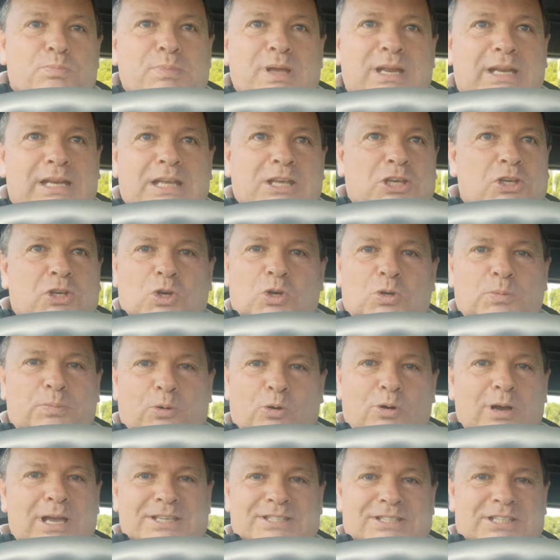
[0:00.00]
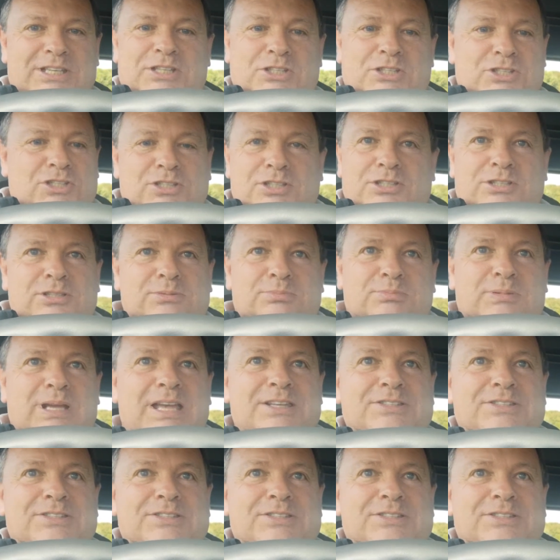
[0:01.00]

Mini Cooper S-ish